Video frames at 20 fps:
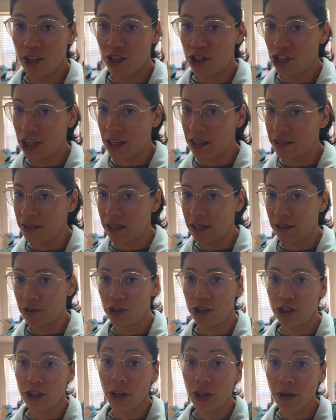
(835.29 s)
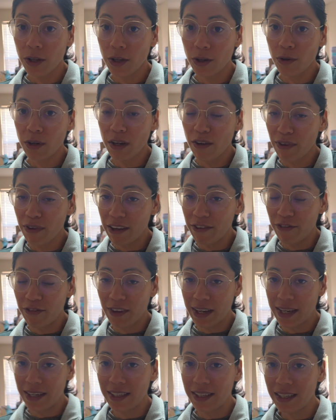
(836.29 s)
gel that I'll show you if I
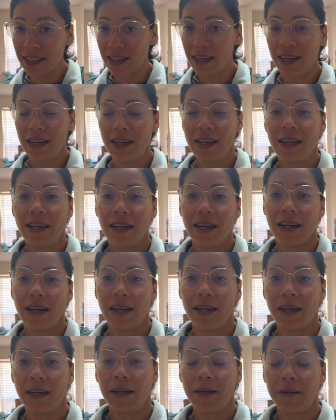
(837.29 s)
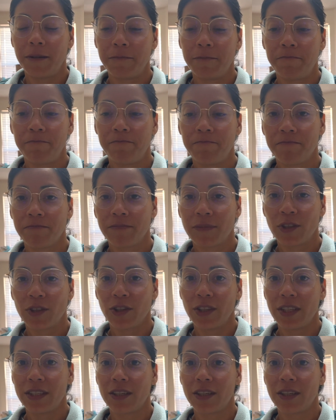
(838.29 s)
find it. So let's